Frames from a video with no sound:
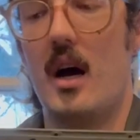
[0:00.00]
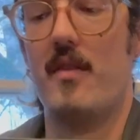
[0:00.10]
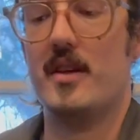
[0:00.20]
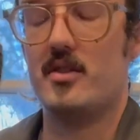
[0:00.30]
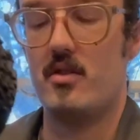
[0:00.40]

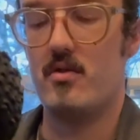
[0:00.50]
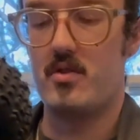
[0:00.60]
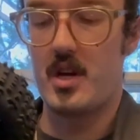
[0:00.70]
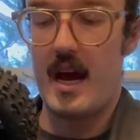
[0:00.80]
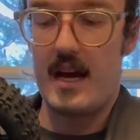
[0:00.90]
This new
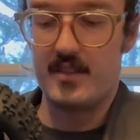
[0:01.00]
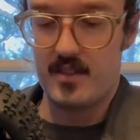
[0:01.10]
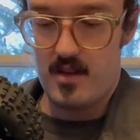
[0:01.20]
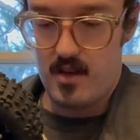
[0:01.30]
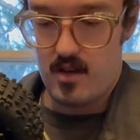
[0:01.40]

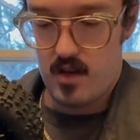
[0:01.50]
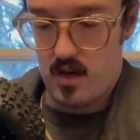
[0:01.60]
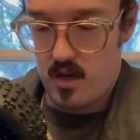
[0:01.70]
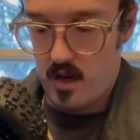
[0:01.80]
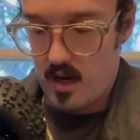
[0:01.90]
chassis,
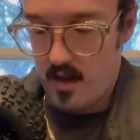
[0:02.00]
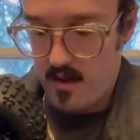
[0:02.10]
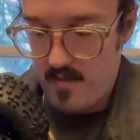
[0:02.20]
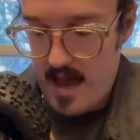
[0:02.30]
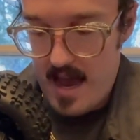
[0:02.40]

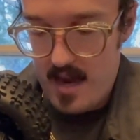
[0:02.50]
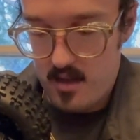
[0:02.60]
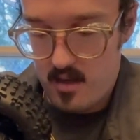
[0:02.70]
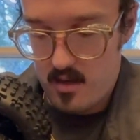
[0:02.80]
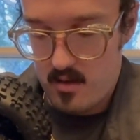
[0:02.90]
they've
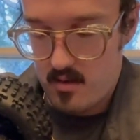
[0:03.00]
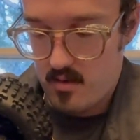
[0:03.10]
added